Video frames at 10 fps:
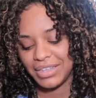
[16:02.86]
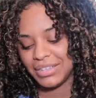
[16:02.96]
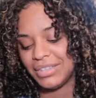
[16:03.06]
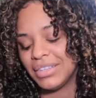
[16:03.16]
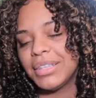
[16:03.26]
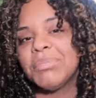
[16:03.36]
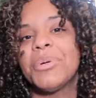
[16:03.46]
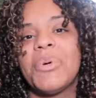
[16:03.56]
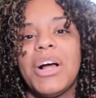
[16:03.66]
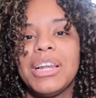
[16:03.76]
it took them
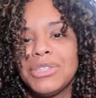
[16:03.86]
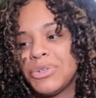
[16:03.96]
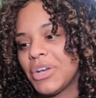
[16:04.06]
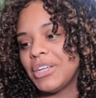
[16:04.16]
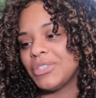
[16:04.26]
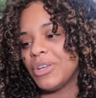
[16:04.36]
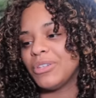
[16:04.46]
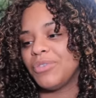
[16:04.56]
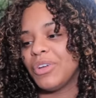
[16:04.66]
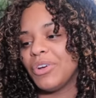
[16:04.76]
a while, as you guys saw,
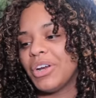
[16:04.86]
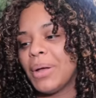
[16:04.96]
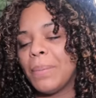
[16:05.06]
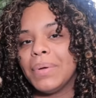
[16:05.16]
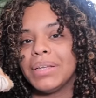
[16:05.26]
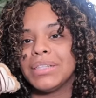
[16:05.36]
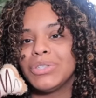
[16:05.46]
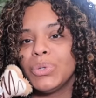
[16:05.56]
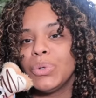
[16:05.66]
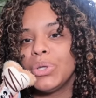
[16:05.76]
to figure it out. But it's
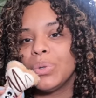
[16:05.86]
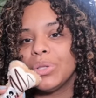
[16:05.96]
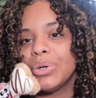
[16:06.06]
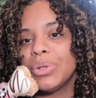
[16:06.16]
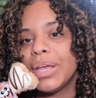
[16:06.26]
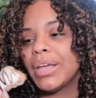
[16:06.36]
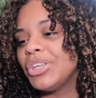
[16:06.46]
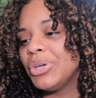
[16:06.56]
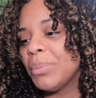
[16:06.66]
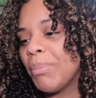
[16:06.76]
so cute, little like
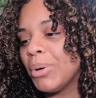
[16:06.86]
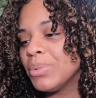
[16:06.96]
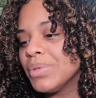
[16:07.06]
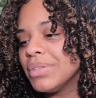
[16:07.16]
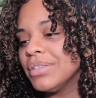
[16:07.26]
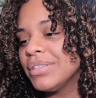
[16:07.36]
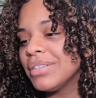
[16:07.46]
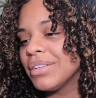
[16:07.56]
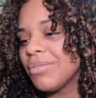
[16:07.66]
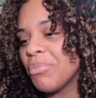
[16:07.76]
cute
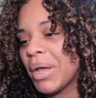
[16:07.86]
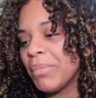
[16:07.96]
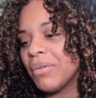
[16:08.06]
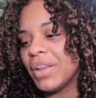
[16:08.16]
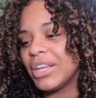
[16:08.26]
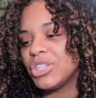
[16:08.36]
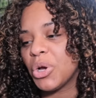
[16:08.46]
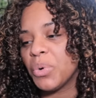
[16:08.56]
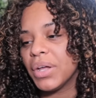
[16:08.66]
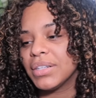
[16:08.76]
bones. Remind me of like
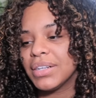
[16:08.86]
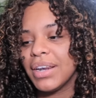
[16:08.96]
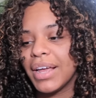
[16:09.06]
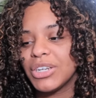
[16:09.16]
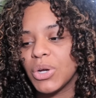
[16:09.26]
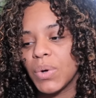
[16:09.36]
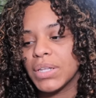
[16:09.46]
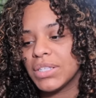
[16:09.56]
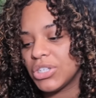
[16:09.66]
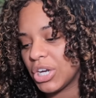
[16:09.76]
donuts. Little like
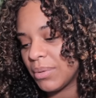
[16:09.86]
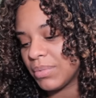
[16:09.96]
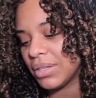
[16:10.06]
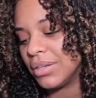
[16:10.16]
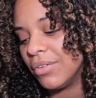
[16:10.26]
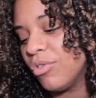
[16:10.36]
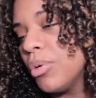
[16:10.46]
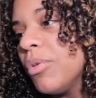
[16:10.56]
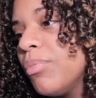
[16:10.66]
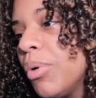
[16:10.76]
donuts shaped in the
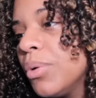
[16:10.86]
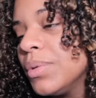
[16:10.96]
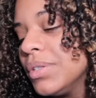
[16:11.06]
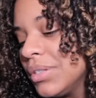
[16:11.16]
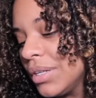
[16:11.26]
form of bones.